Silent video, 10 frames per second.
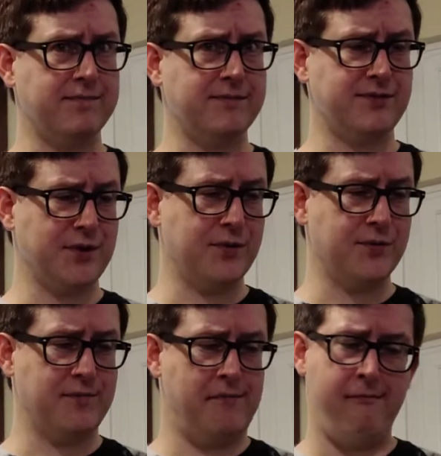
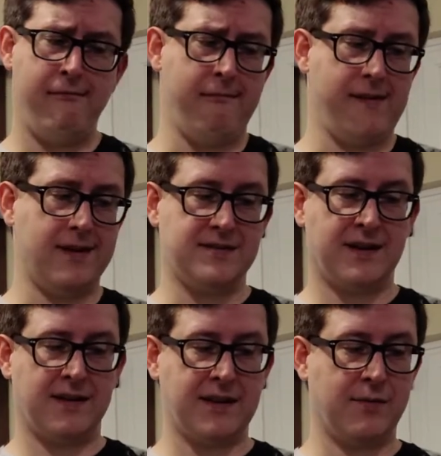So it's
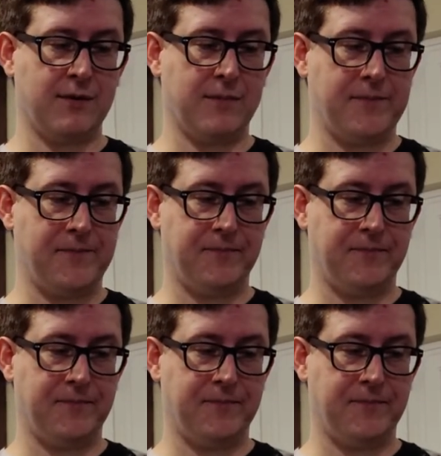not like they were